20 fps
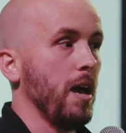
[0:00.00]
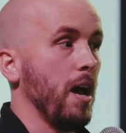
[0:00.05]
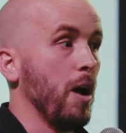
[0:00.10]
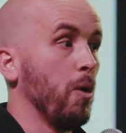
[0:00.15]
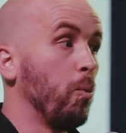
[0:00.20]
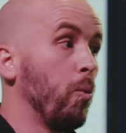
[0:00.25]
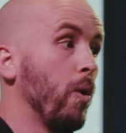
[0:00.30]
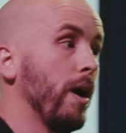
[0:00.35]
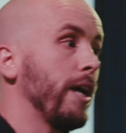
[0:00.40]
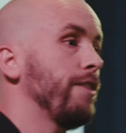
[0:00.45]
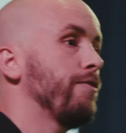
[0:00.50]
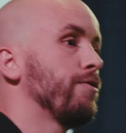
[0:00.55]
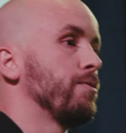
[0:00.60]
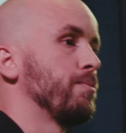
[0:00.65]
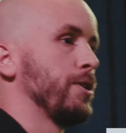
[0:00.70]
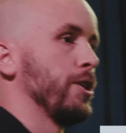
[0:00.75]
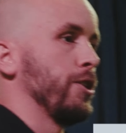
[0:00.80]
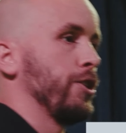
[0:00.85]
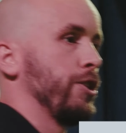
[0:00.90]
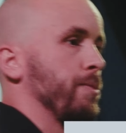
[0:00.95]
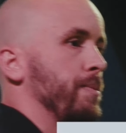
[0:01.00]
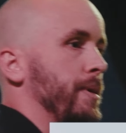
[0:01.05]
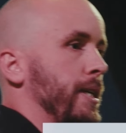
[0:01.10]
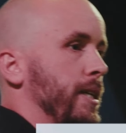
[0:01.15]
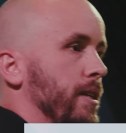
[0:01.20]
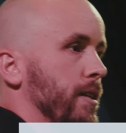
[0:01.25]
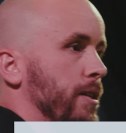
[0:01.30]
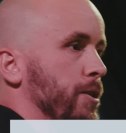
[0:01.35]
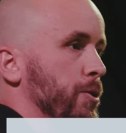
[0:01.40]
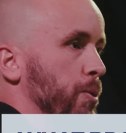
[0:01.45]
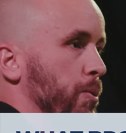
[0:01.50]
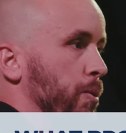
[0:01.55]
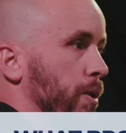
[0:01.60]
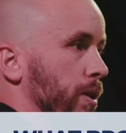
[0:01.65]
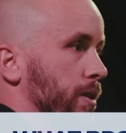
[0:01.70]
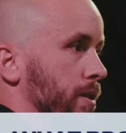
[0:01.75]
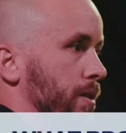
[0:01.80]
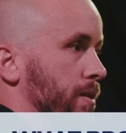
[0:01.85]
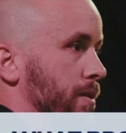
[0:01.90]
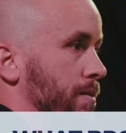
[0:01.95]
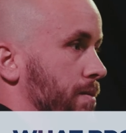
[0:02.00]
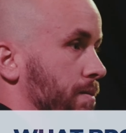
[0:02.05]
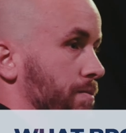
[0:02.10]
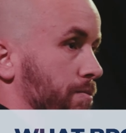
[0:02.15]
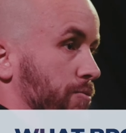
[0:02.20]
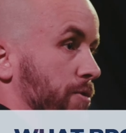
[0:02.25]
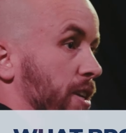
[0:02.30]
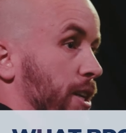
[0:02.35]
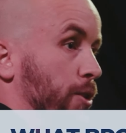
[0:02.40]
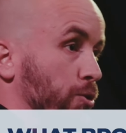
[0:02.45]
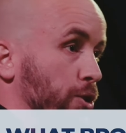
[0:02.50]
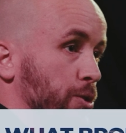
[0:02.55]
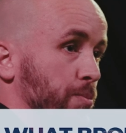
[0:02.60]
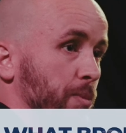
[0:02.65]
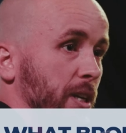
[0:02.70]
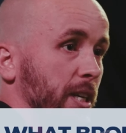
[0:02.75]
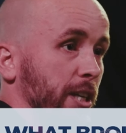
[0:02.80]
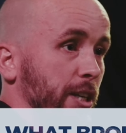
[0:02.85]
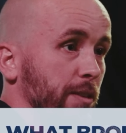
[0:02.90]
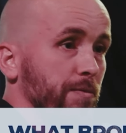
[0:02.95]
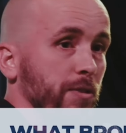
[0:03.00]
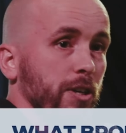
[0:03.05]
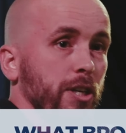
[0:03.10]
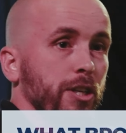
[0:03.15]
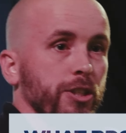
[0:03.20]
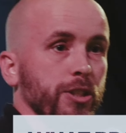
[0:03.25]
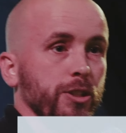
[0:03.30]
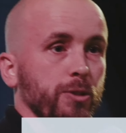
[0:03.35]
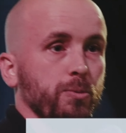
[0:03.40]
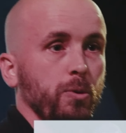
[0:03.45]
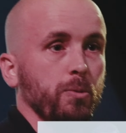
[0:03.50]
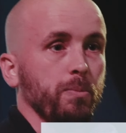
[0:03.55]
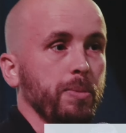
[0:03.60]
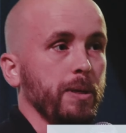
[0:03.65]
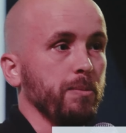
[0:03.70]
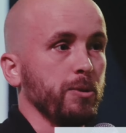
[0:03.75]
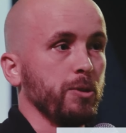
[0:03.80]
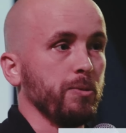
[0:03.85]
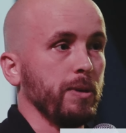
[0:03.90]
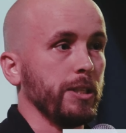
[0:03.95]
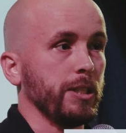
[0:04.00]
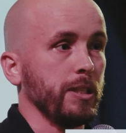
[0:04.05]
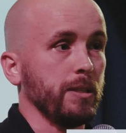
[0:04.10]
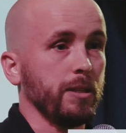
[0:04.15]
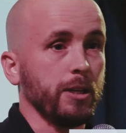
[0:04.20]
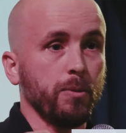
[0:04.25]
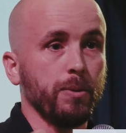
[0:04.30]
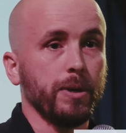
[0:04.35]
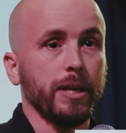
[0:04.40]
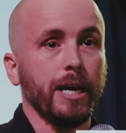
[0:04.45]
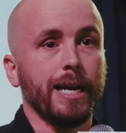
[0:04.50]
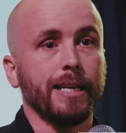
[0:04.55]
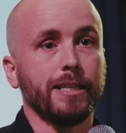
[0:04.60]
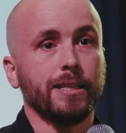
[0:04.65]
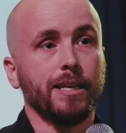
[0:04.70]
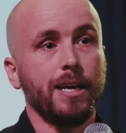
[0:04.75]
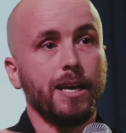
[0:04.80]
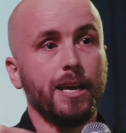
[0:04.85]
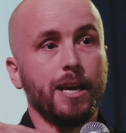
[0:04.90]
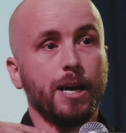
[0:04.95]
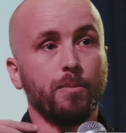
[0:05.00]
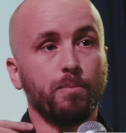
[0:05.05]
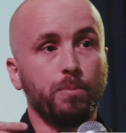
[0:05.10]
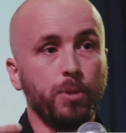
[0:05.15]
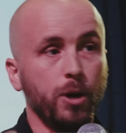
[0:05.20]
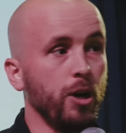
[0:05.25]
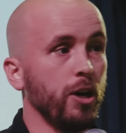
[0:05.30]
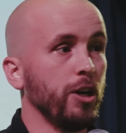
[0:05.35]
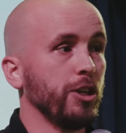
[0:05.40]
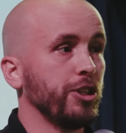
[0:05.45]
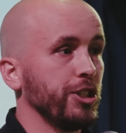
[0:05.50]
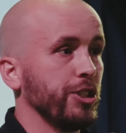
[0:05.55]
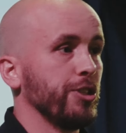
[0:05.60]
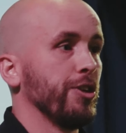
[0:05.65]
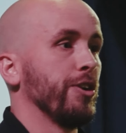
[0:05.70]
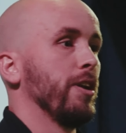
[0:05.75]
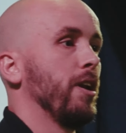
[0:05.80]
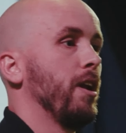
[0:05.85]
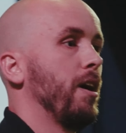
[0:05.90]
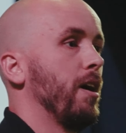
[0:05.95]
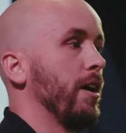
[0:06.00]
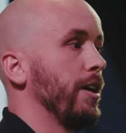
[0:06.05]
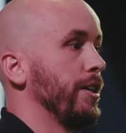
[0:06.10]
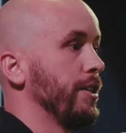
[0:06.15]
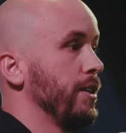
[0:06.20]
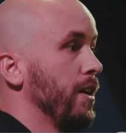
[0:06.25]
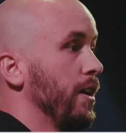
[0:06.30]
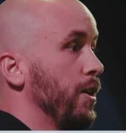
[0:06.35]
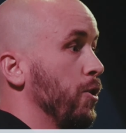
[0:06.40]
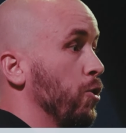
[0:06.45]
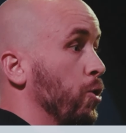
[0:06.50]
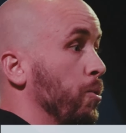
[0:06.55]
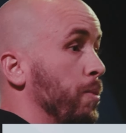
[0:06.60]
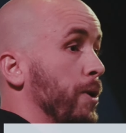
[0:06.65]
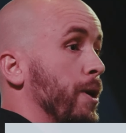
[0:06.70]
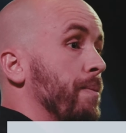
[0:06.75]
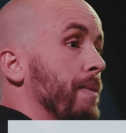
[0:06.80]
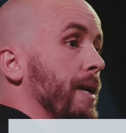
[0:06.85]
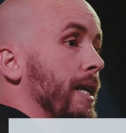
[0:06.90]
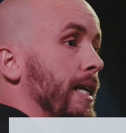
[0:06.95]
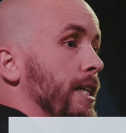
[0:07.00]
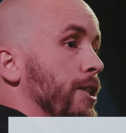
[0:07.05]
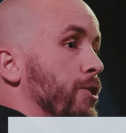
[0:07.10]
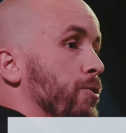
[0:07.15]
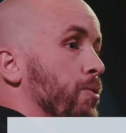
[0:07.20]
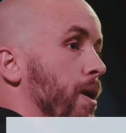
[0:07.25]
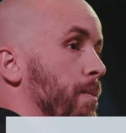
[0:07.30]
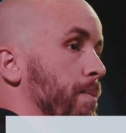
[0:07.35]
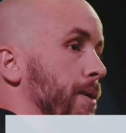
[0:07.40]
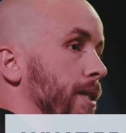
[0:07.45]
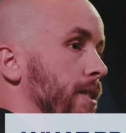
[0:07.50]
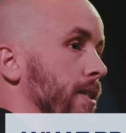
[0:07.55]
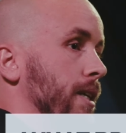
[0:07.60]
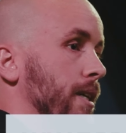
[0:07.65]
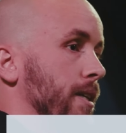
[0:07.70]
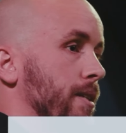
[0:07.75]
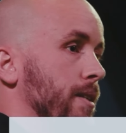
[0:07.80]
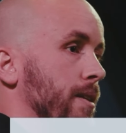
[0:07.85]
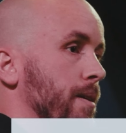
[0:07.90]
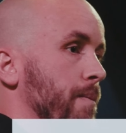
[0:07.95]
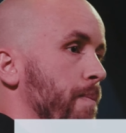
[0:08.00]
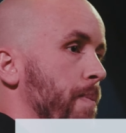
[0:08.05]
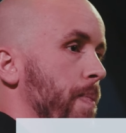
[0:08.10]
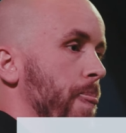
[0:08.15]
away from social media, because we want really ultimately conversions. We want people to actually go ahead and purchase online or become a lead to our business.